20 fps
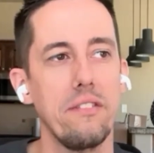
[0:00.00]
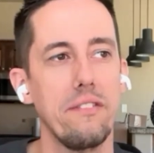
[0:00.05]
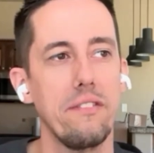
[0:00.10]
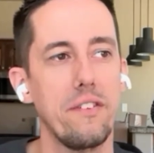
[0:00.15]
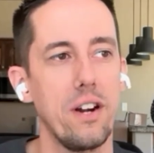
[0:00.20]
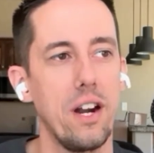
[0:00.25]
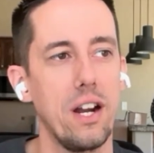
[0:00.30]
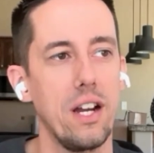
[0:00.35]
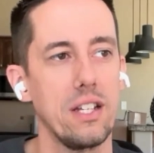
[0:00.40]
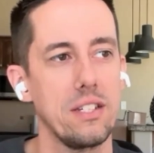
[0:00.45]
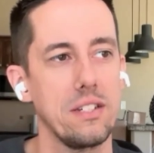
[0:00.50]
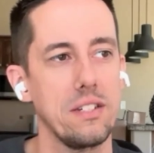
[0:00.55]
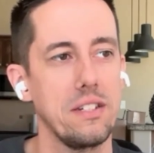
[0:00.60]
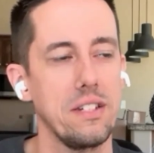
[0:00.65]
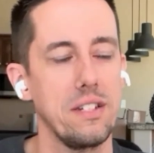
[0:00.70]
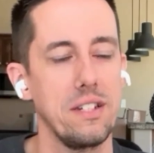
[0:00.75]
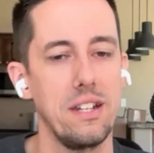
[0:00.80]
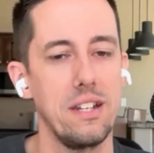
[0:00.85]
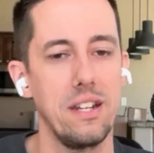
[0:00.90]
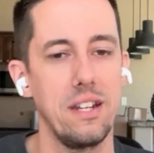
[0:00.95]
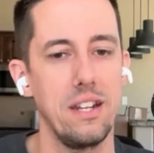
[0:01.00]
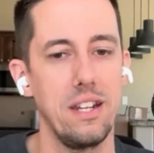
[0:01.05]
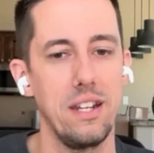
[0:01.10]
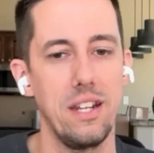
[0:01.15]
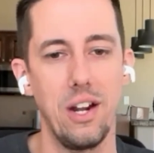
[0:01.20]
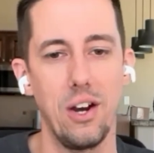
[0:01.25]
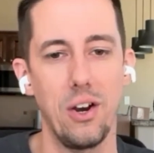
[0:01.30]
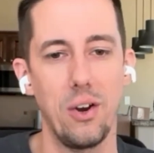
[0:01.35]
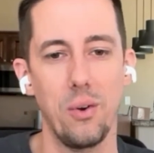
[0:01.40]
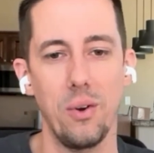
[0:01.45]
And for us,
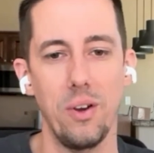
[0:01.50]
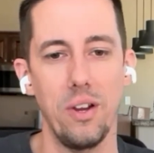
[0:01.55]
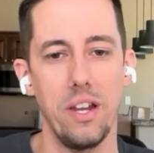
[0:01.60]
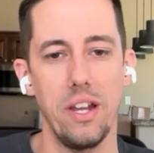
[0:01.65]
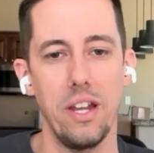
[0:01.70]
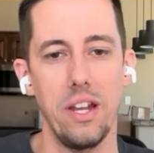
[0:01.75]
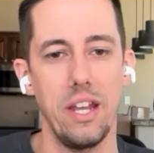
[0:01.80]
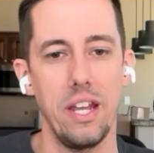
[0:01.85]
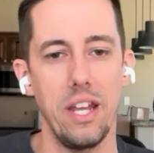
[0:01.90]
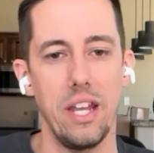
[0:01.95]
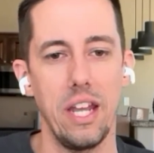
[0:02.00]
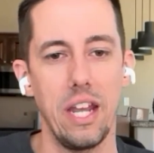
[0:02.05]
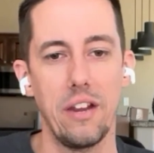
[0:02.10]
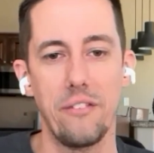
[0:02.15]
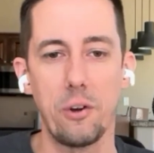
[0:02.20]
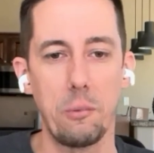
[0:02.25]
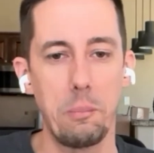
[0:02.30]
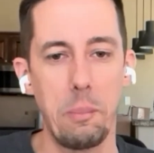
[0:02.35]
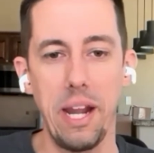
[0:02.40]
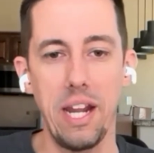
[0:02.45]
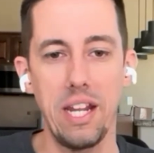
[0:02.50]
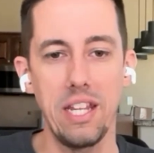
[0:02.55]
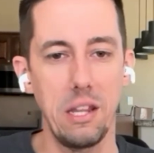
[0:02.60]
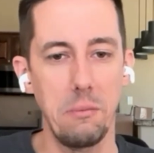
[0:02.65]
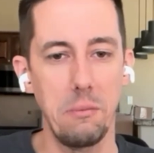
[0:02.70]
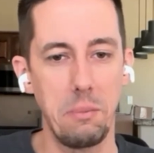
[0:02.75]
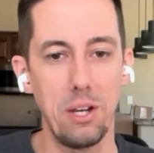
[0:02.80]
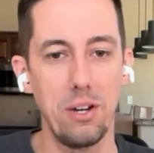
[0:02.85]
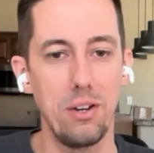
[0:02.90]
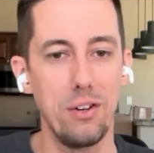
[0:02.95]
if we're paying the
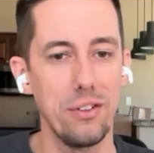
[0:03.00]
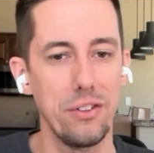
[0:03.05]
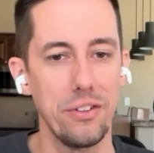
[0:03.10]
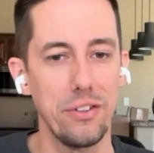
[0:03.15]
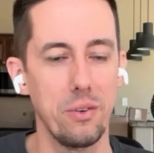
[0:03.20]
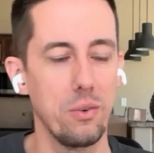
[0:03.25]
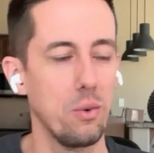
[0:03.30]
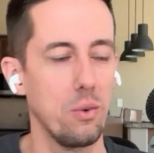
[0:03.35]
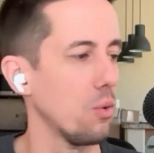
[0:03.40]
bills,